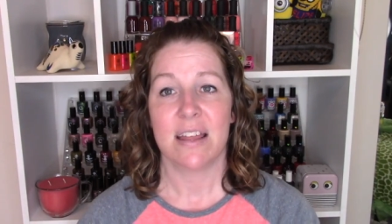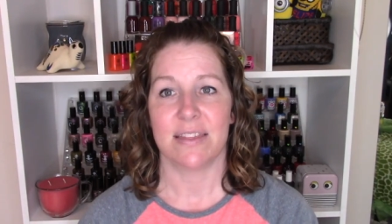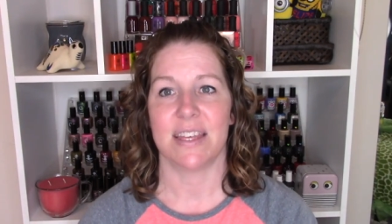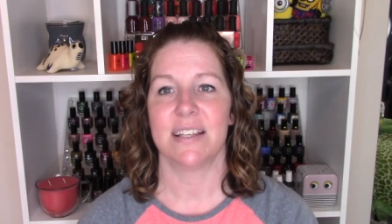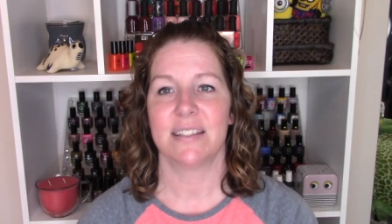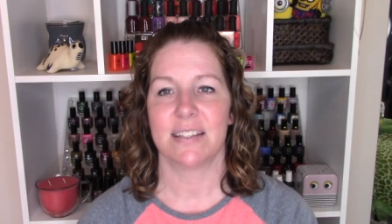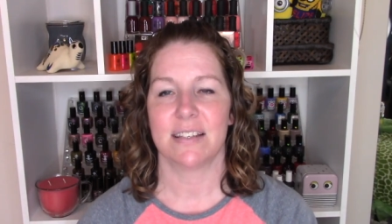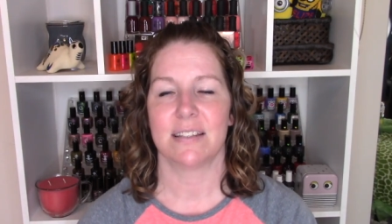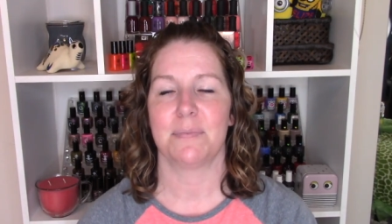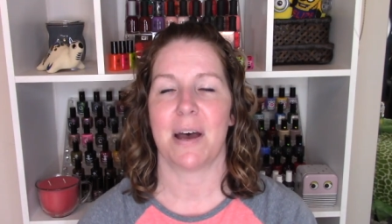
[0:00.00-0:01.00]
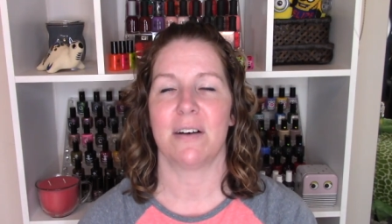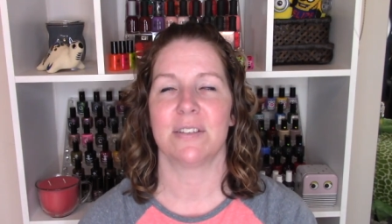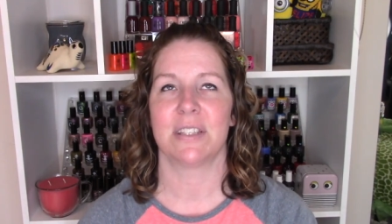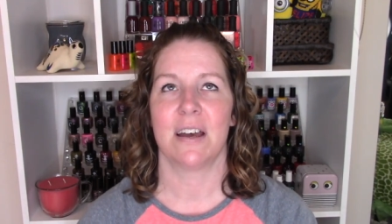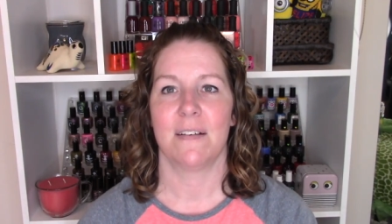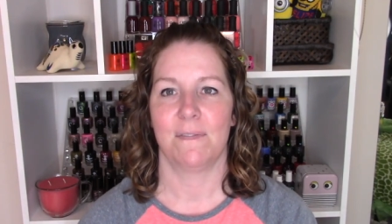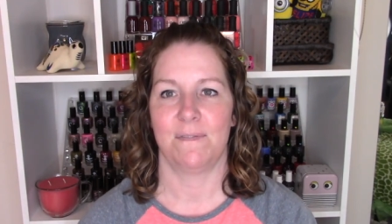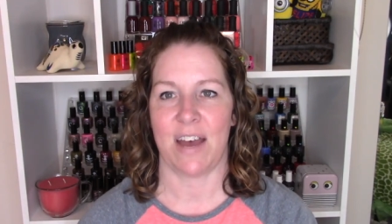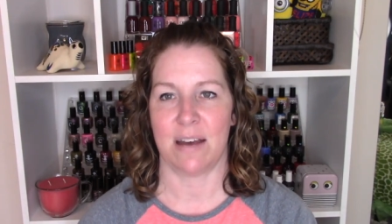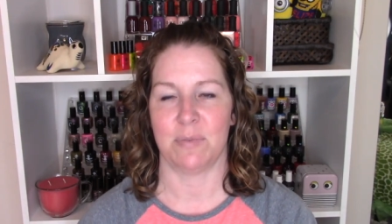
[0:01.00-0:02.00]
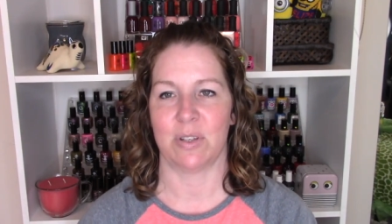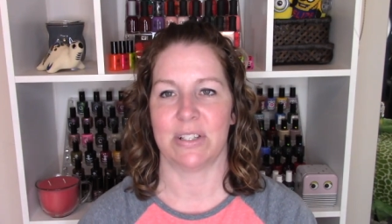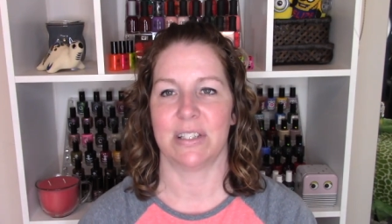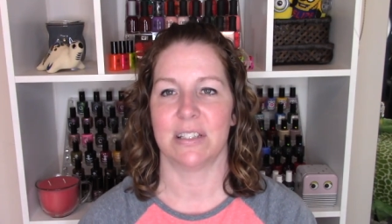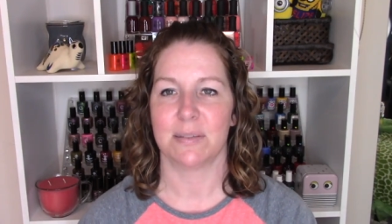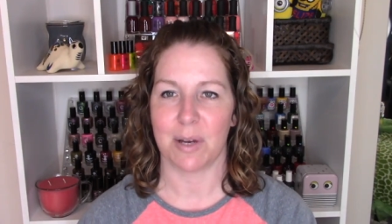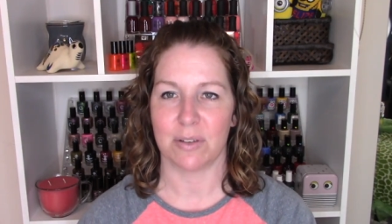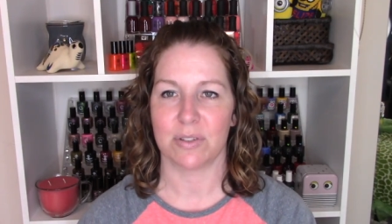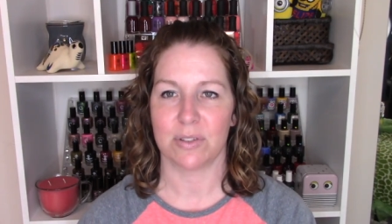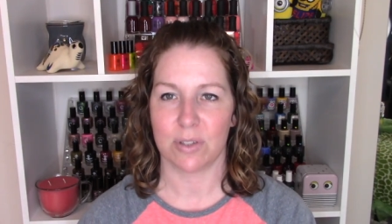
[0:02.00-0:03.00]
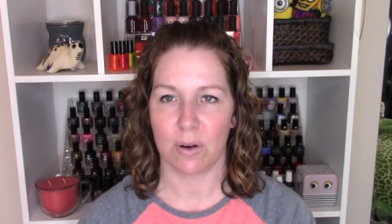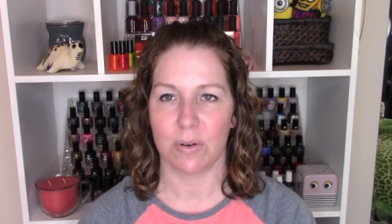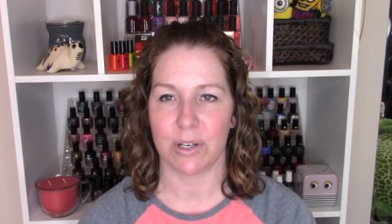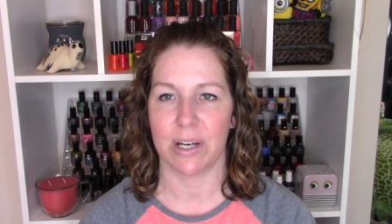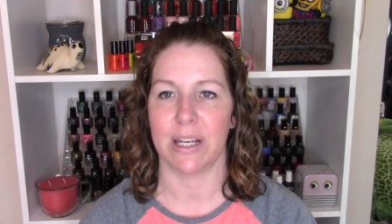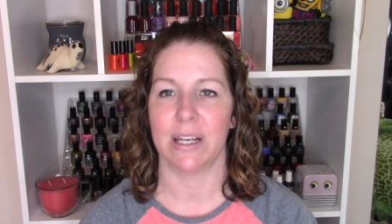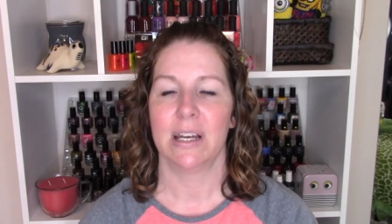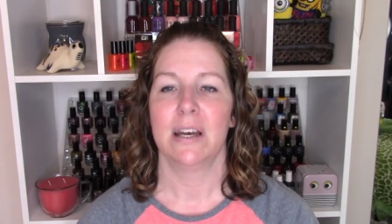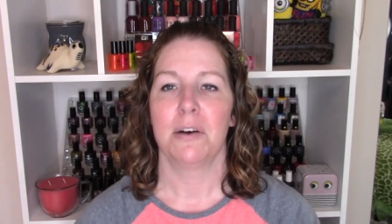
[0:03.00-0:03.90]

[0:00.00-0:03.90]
This smells fabulous. It smells so good.